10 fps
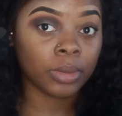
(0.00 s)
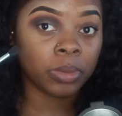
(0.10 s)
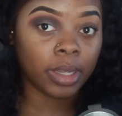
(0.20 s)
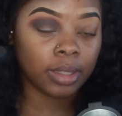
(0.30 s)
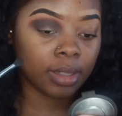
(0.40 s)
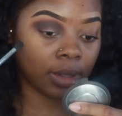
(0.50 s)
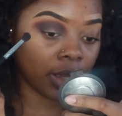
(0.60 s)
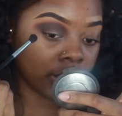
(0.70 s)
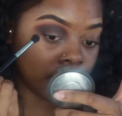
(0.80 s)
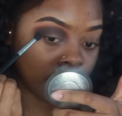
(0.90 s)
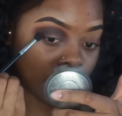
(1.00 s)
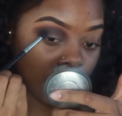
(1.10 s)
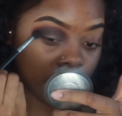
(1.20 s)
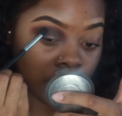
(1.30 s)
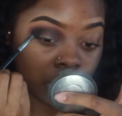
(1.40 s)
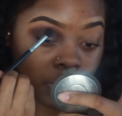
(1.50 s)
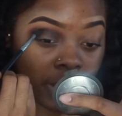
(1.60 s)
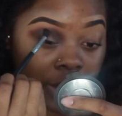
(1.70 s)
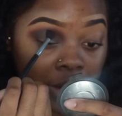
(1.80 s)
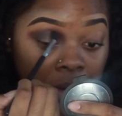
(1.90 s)
a way to stay
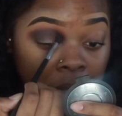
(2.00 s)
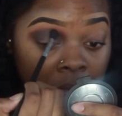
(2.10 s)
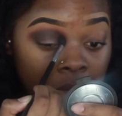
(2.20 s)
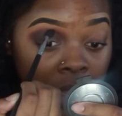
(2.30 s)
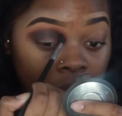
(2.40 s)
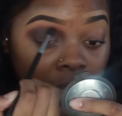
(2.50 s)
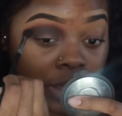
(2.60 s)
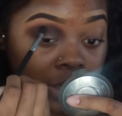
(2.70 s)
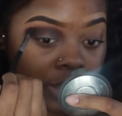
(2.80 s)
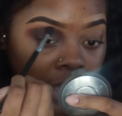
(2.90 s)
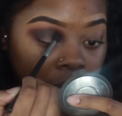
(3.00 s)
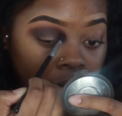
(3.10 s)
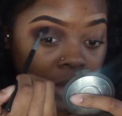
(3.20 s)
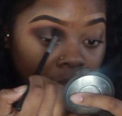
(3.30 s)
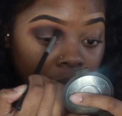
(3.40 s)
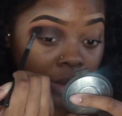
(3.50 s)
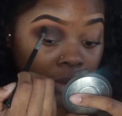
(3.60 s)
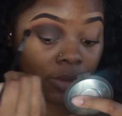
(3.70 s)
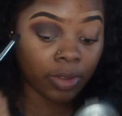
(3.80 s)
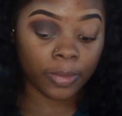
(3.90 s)
inspired and stay
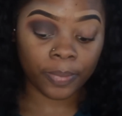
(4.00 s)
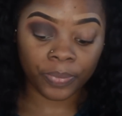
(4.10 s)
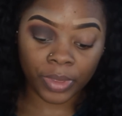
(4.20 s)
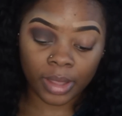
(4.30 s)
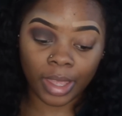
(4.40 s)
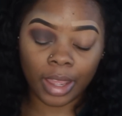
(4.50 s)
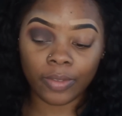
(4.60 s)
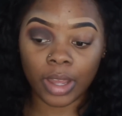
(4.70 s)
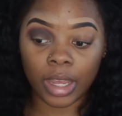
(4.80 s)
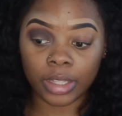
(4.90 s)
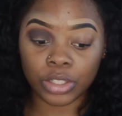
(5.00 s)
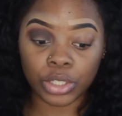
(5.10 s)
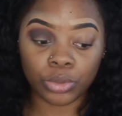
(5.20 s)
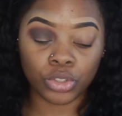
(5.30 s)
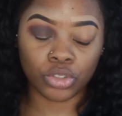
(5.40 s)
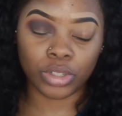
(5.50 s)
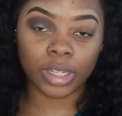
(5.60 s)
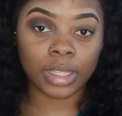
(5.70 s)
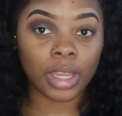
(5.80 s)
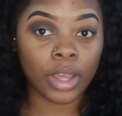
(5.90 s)
creative. I've gotten so
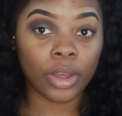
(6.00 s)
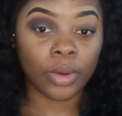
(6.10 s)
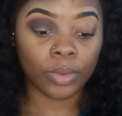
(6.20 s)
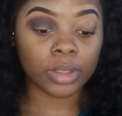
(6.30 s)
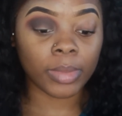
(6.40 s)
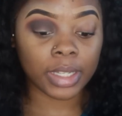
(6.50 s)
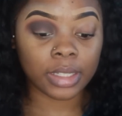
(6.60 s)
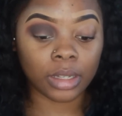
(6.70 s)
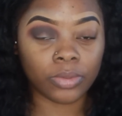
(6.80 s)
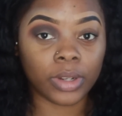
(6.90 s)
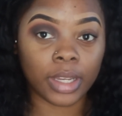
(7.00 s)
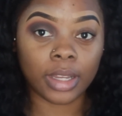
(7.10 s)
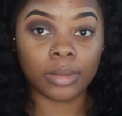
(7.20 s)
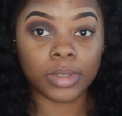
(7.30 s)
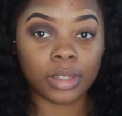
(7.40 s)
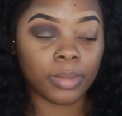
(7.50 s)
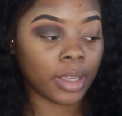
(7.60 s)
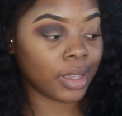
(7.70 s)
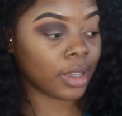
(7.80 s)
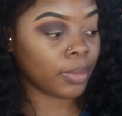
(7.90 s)
strict with myself when it comes to
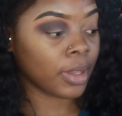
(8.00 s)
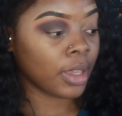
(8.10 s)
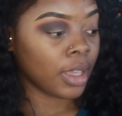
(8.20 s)
makeup